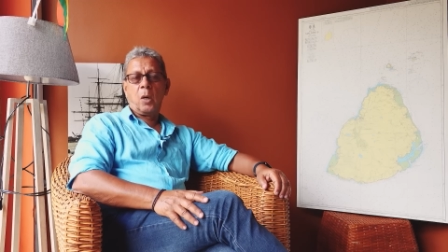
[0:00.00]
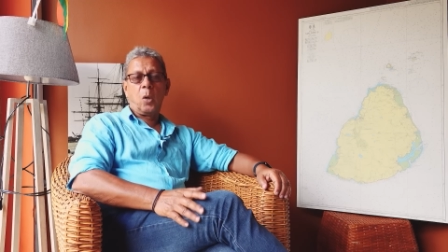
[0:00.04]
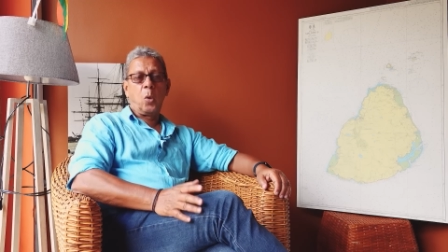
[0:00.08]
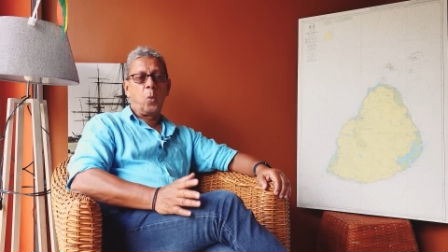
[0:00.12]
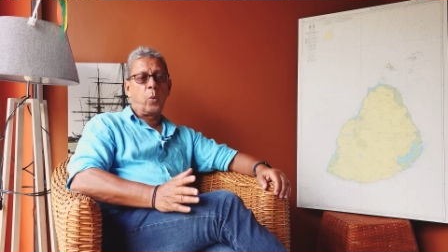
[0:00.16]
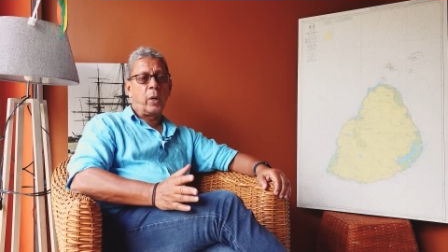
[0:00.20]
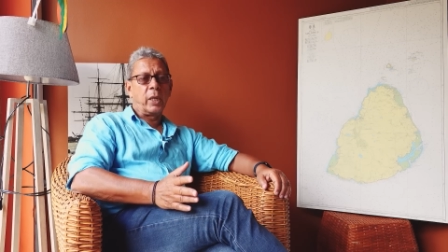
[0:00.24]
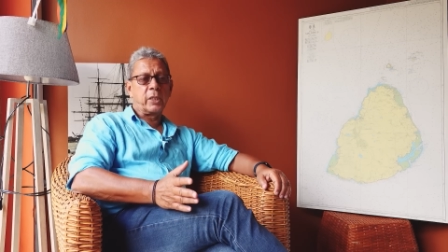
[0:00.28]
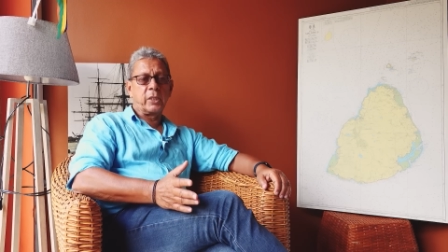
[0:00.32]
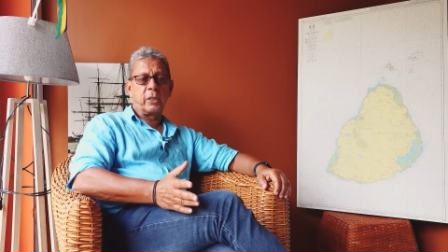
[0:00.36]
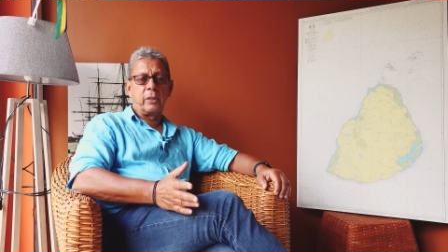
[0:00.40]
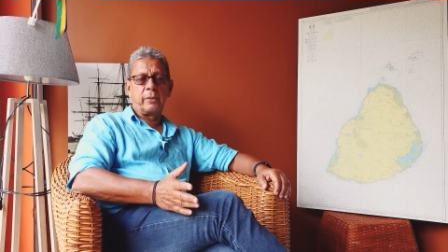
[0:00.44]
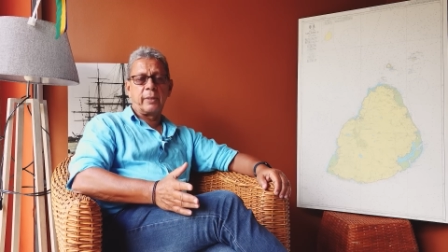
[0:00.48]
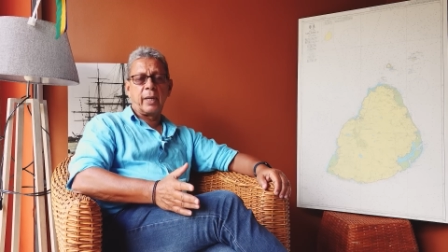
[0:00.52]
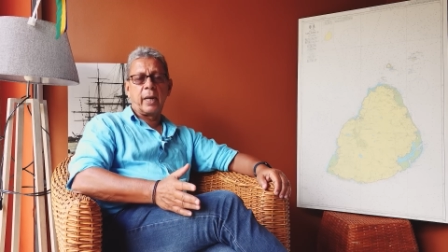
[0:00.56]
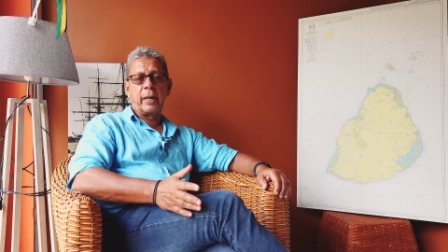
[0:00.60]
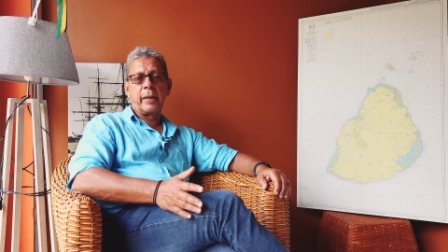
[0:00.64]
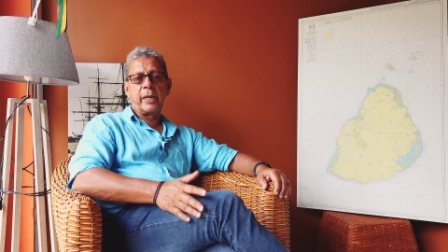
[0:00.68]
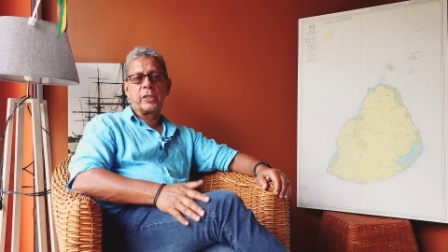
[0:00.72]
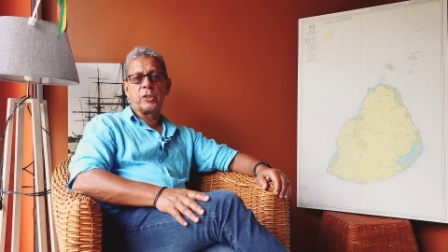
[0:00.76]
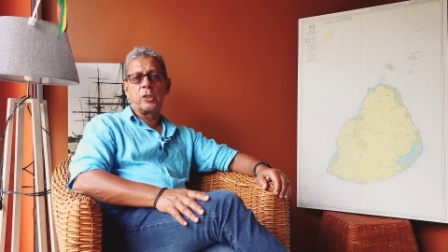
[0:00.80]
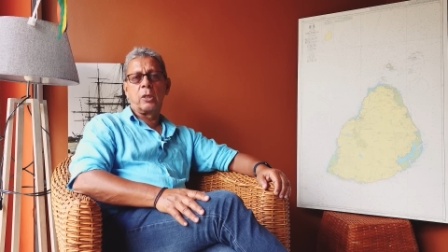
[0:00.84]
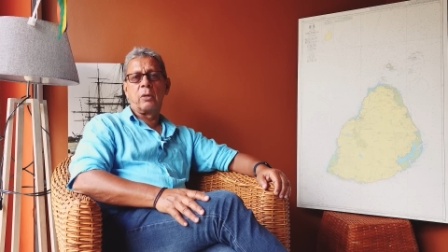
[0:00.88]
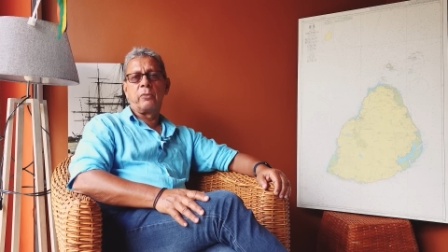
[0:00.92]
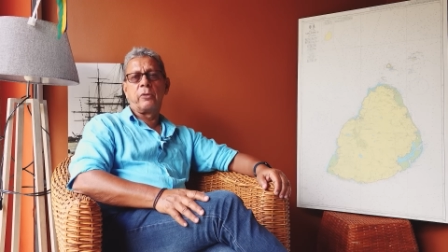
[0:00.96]
what's the
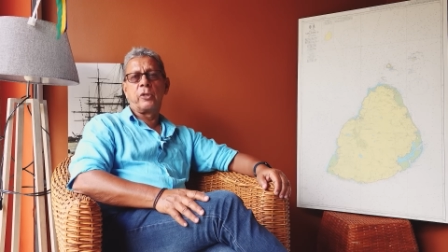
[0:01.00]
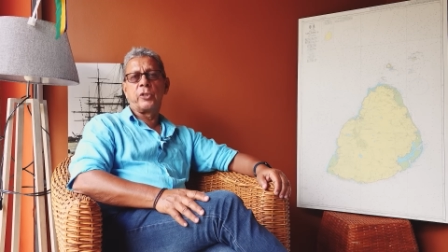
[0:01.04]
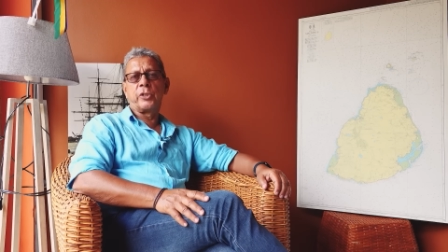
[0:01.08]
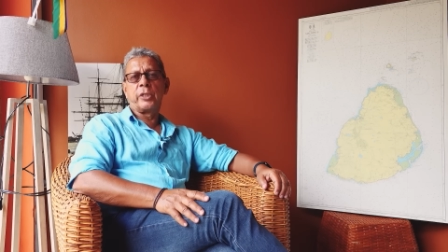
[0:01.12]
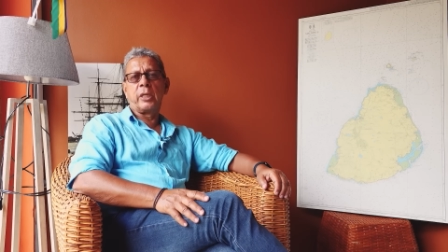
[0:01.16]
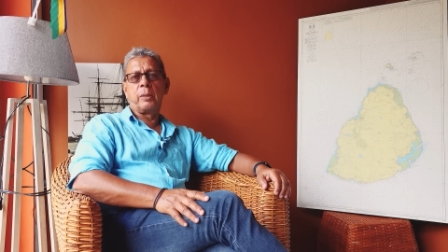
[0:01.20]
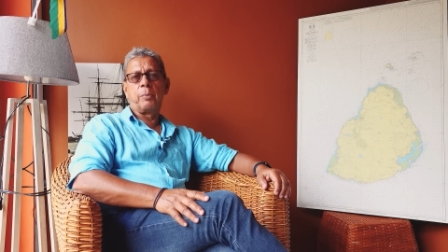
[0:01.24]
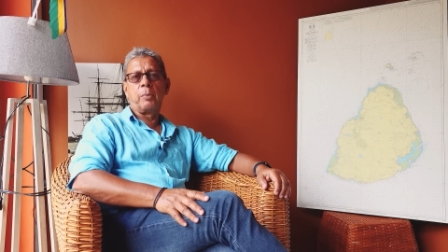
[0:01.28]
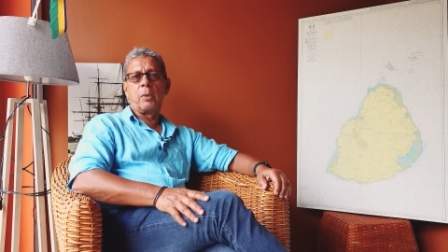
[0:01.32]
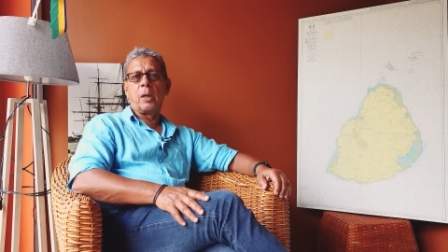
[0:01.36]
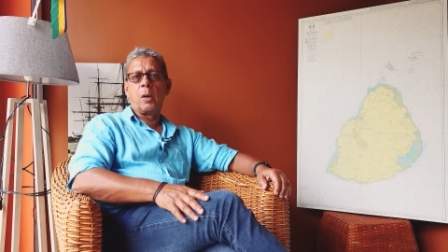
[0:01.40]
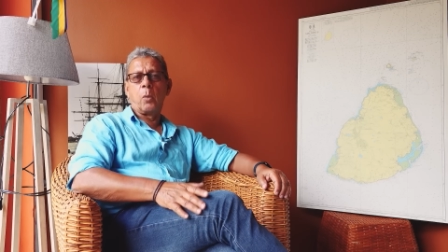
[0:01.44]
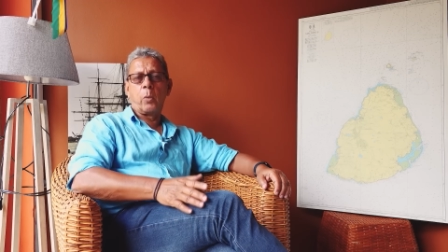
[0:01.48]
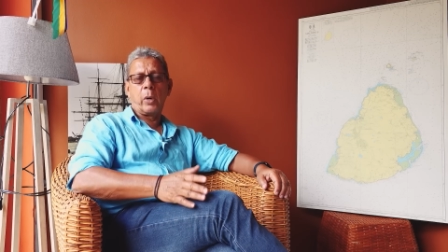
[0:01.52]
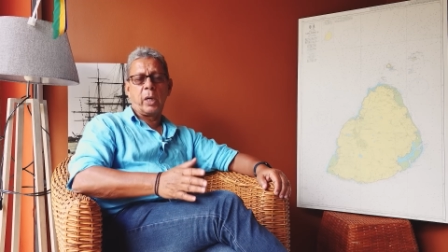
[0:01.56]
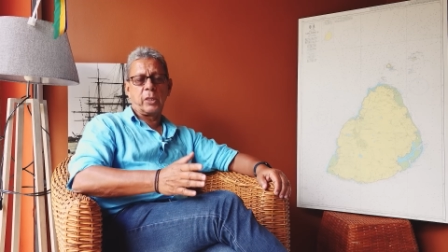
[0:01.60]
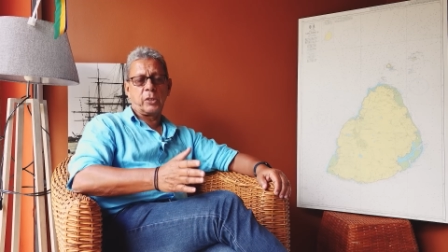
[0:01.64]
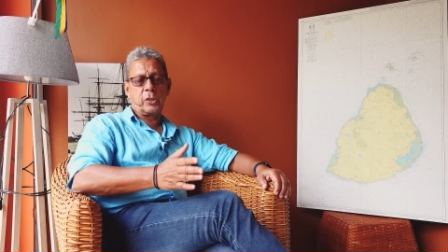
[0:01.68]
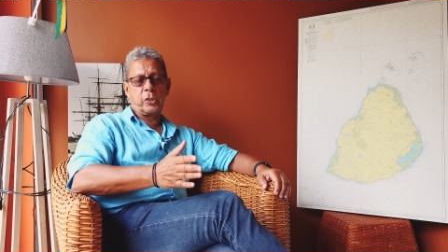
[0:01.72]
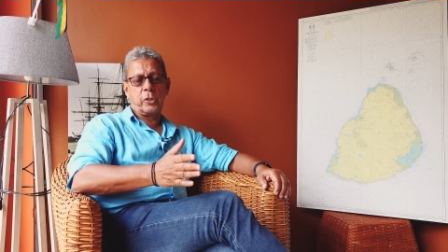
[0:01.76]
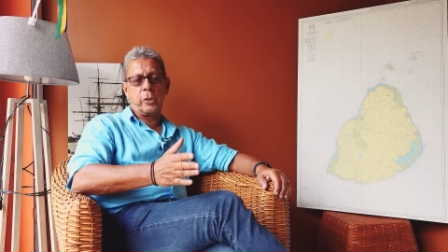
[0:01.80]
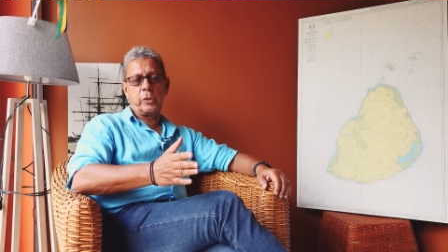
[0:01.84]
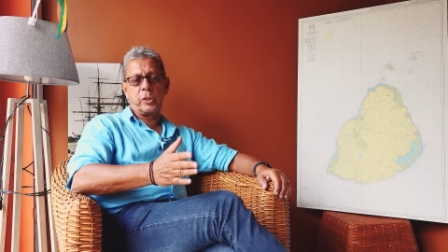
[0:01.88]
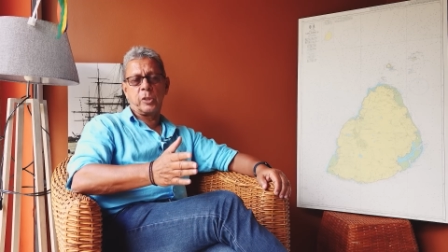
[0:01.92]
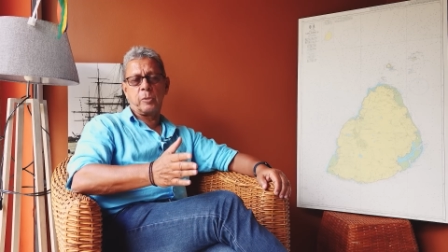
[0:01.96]
direction of the ship,
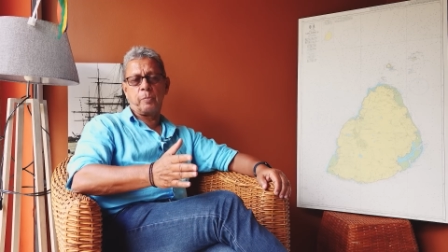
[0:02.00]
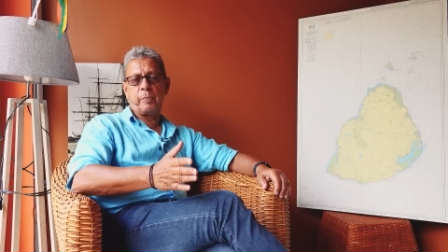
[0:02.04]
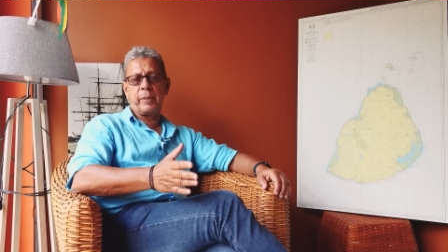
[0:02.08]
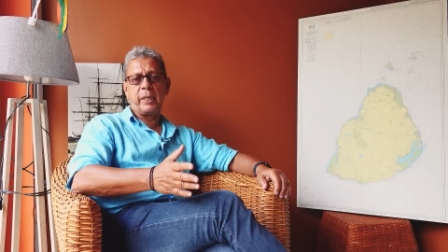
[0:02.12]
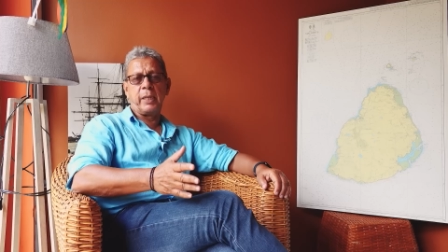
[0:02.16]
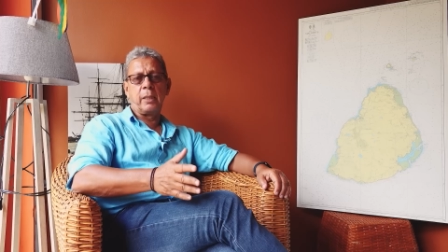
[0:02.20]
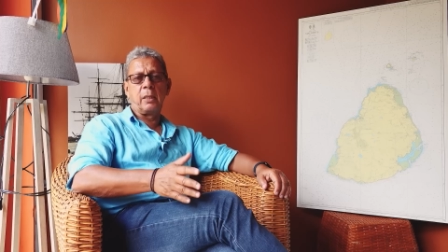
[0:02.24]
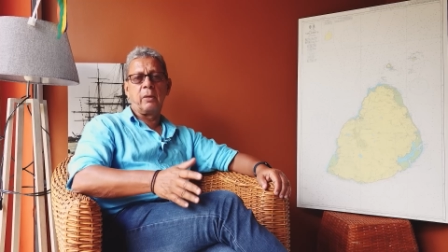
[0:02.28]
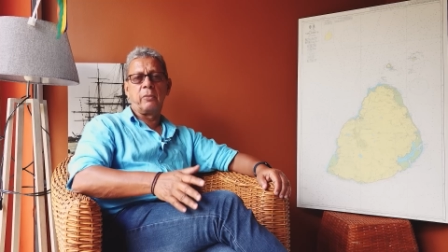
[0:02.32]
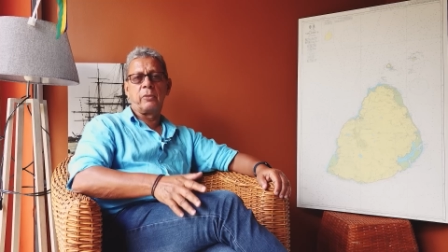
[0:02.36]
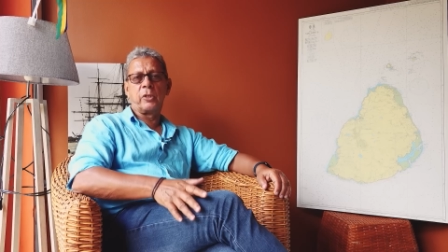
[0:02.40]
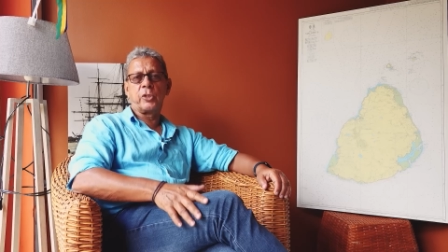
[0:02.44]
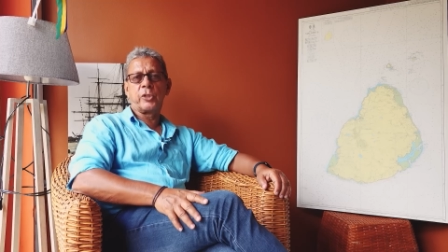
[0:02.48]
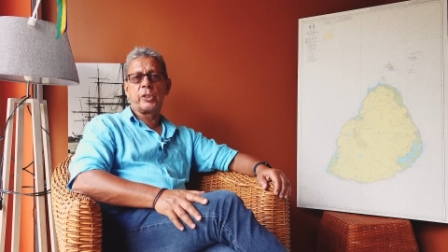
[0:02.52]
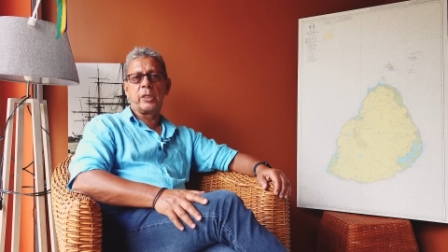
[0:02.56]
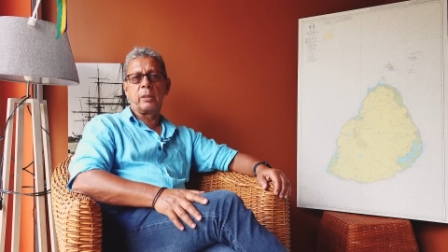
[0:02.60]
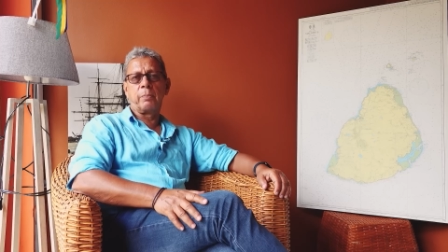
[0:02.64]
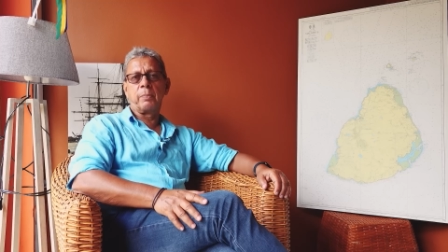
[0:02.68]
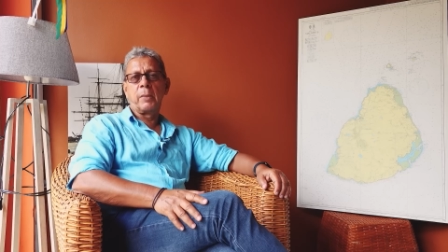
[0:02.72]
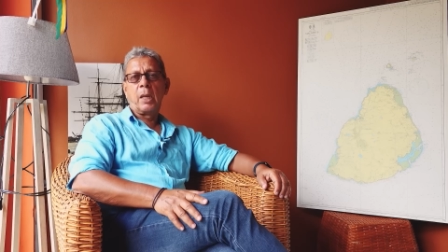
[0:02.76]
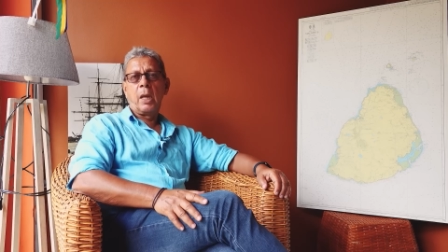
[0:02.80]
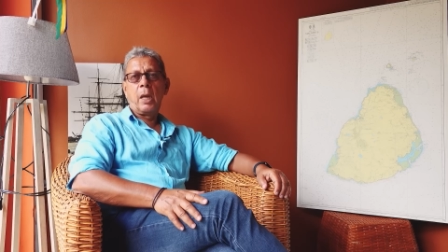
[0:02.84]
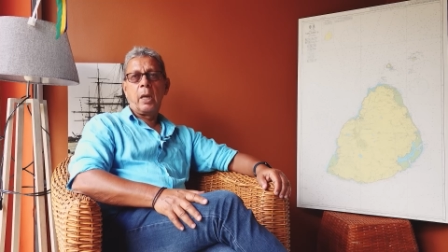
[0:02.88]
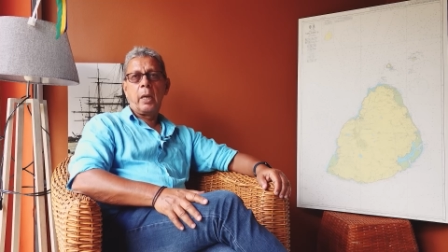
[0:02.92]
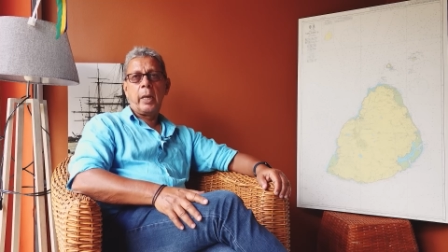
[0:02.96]
what's the speed of the
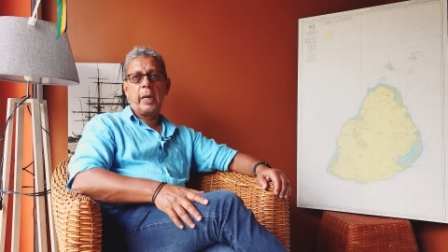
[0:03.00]
ship,